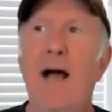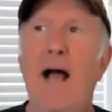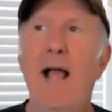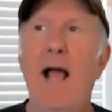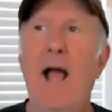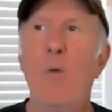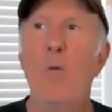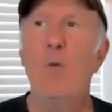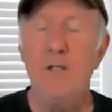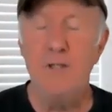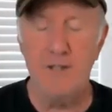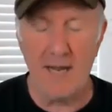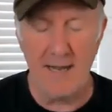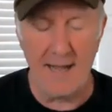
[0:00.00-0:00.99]
I
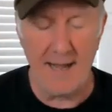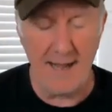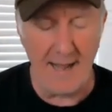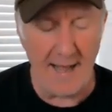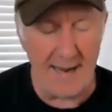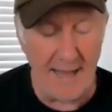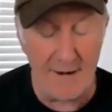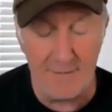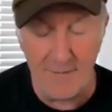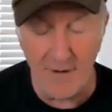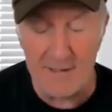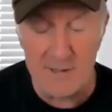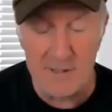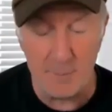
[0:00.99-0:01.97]
wish I got to
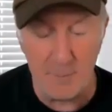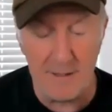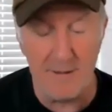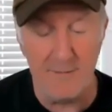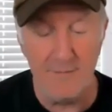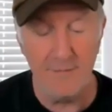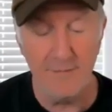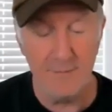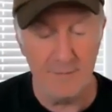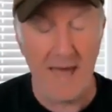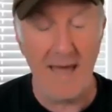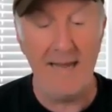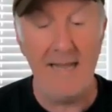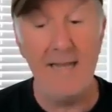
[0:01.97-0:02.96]
find somebody
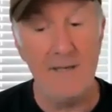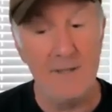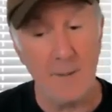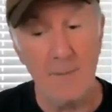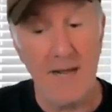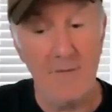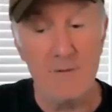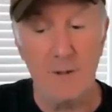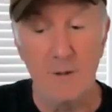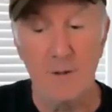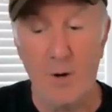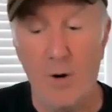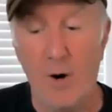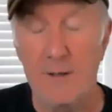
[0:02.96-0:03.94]
that age. I'm going to have to
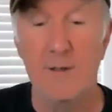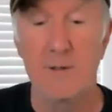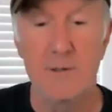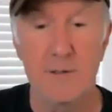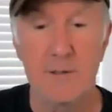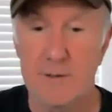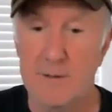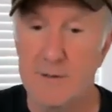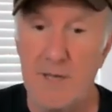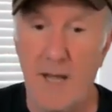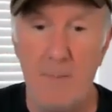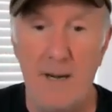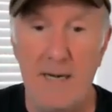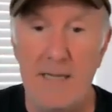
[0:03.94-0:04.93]
look hard because there's
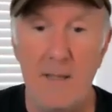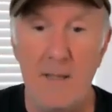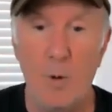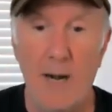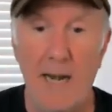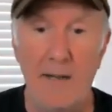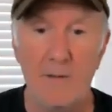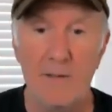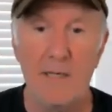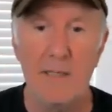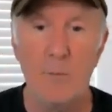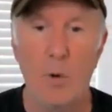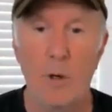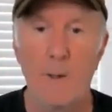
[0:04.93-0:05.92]
not many of them around
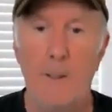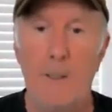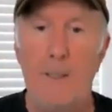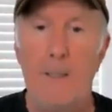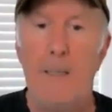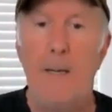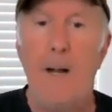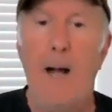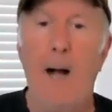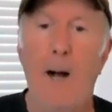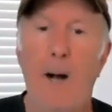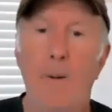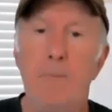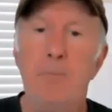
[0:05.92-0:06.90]
anymore.
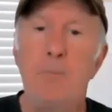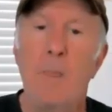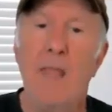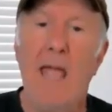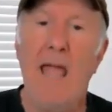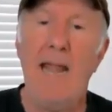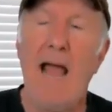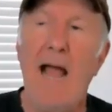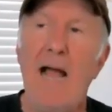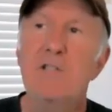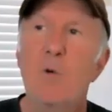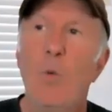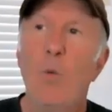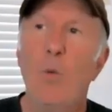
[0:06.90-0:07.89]
And
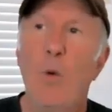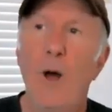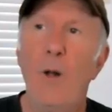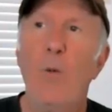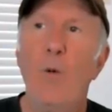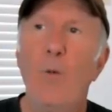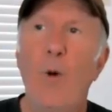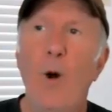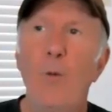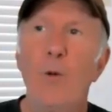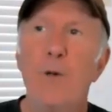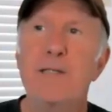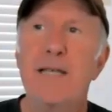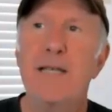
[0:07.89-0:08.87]
ask what
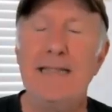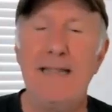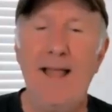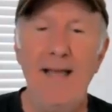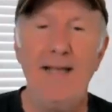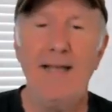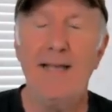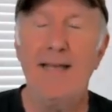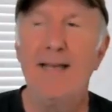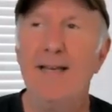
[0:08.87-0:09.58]
was it like